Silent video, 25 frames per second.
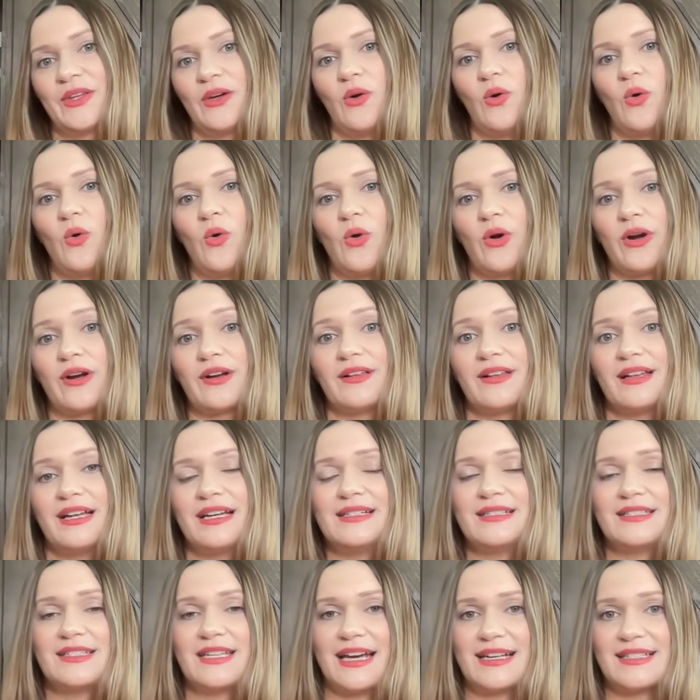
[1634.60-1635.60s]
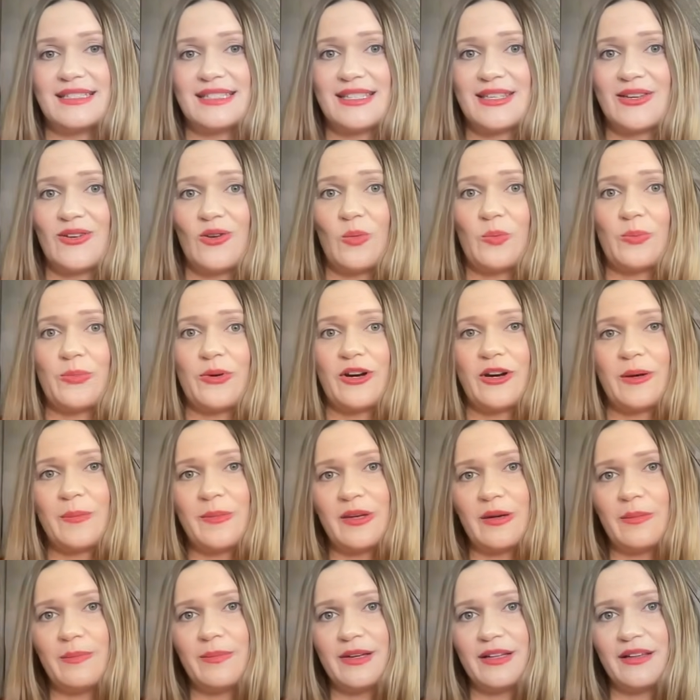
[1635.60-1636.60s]
or intestinal
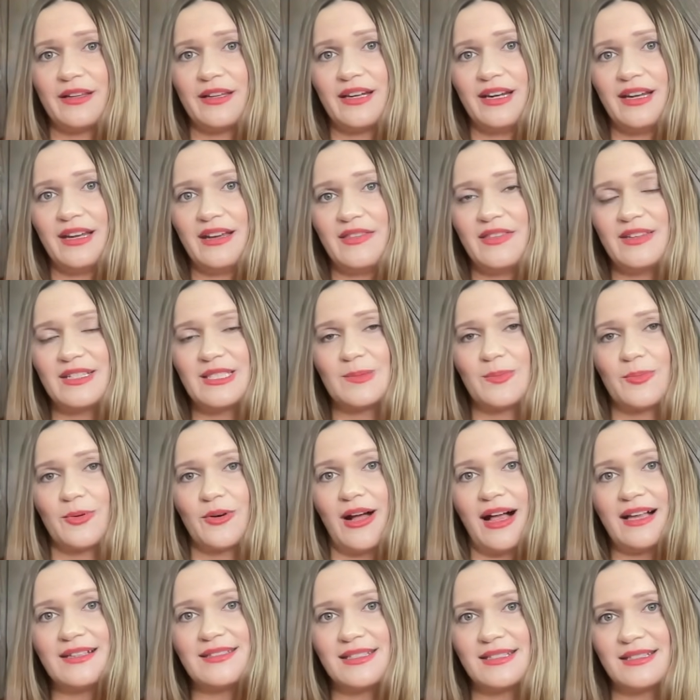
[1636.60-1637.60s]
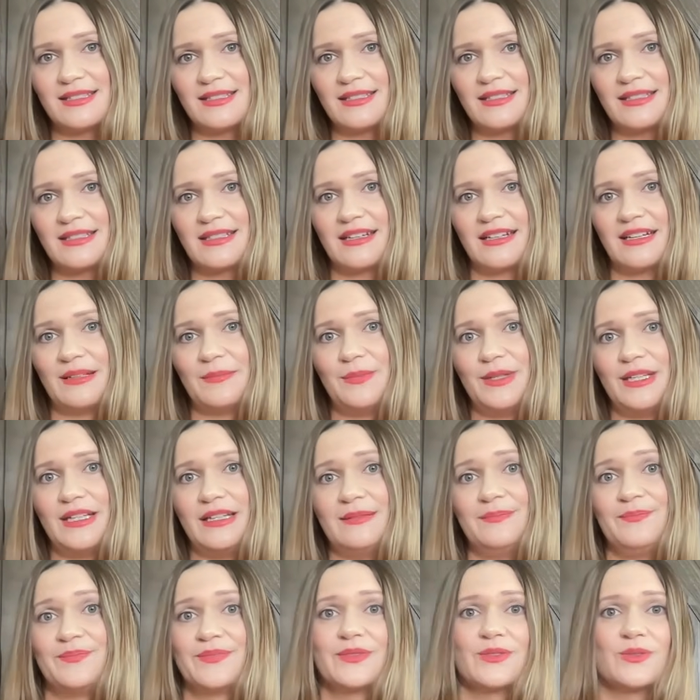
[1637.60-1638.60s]
permeability, this process is going to
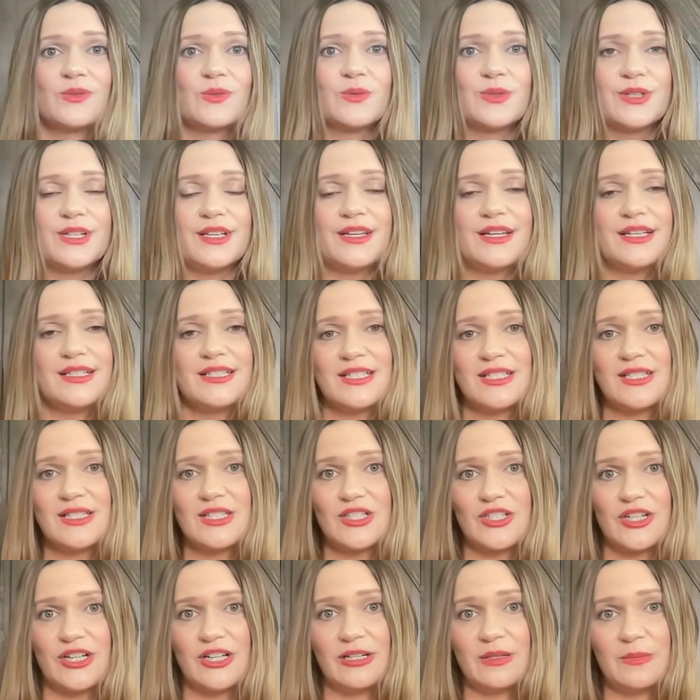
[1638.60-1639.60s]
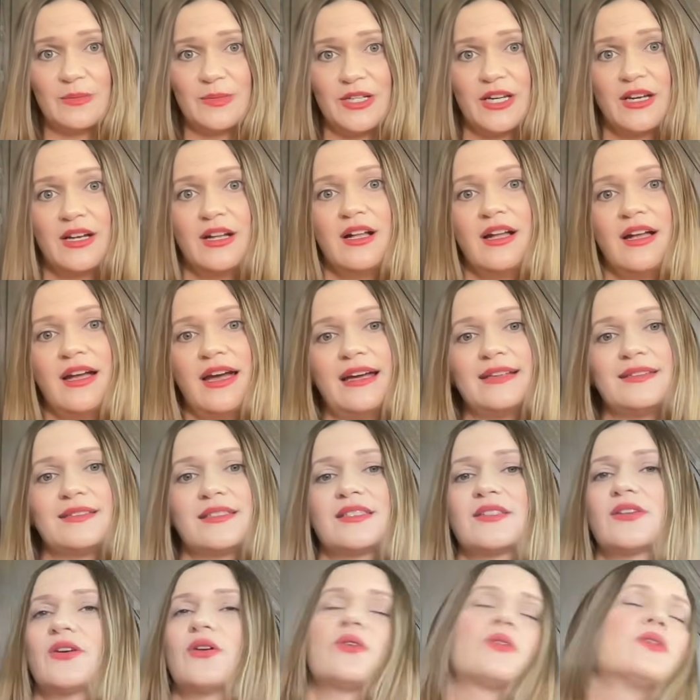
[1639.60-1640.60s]
be really disturbed. And
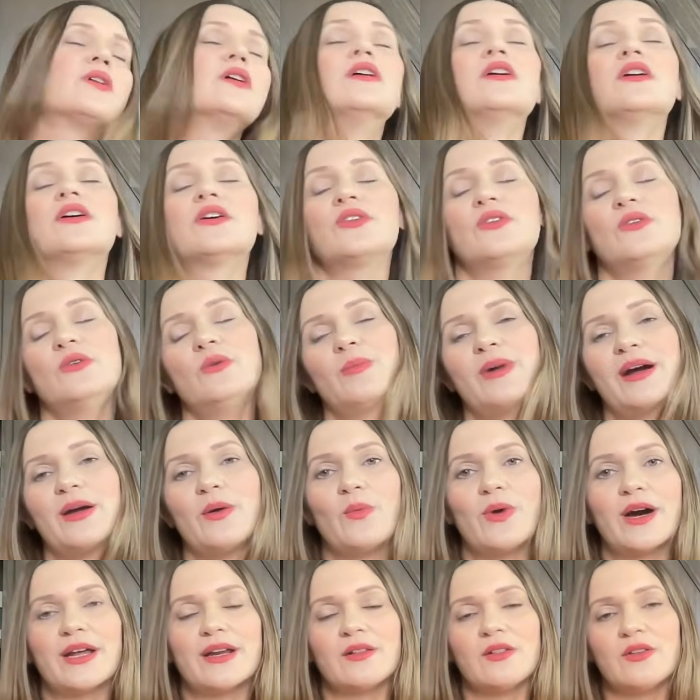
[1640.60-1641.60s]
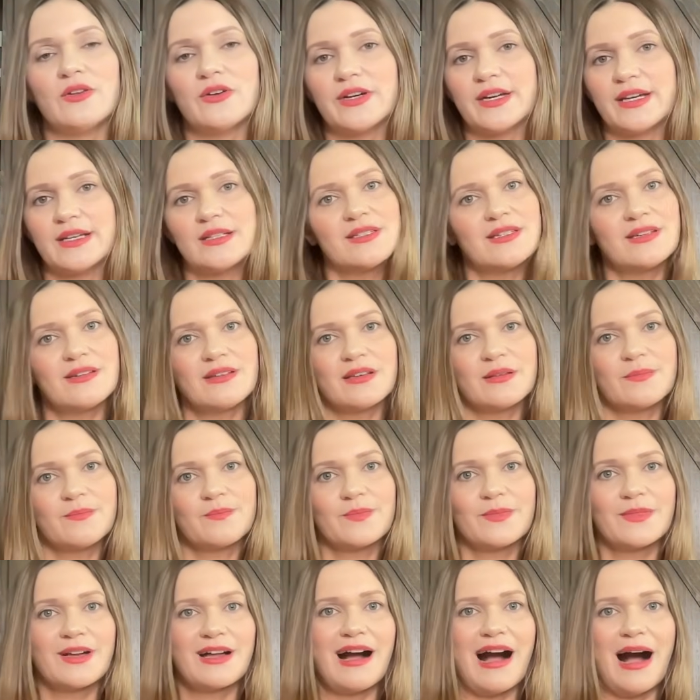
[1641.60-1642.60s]
so you might want to look into
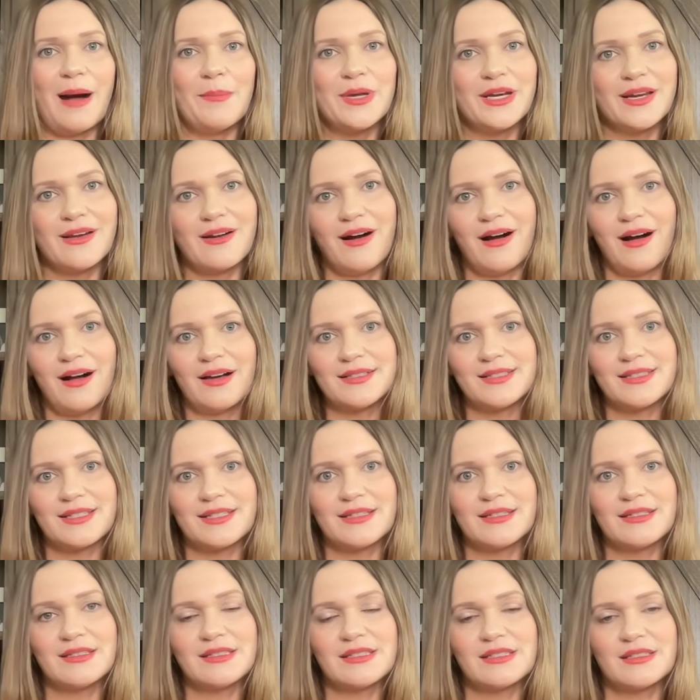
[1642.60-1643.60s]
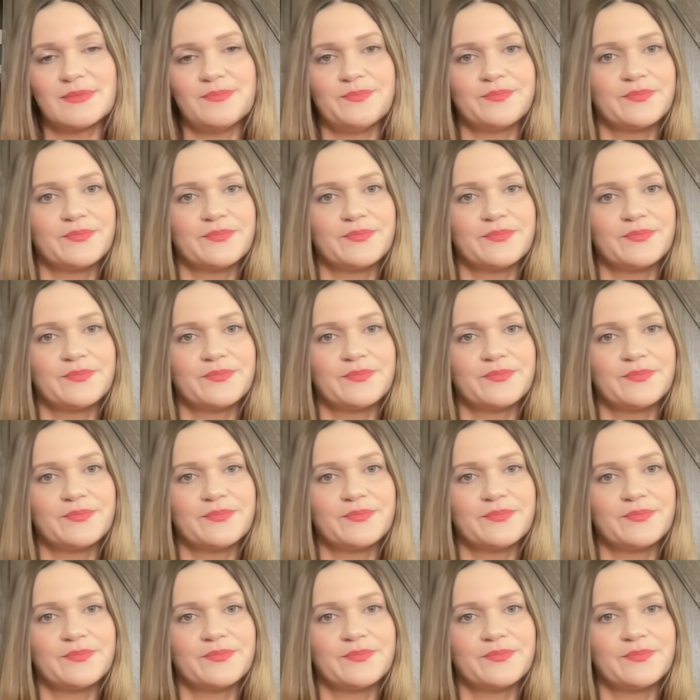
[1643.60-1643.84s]
common causes,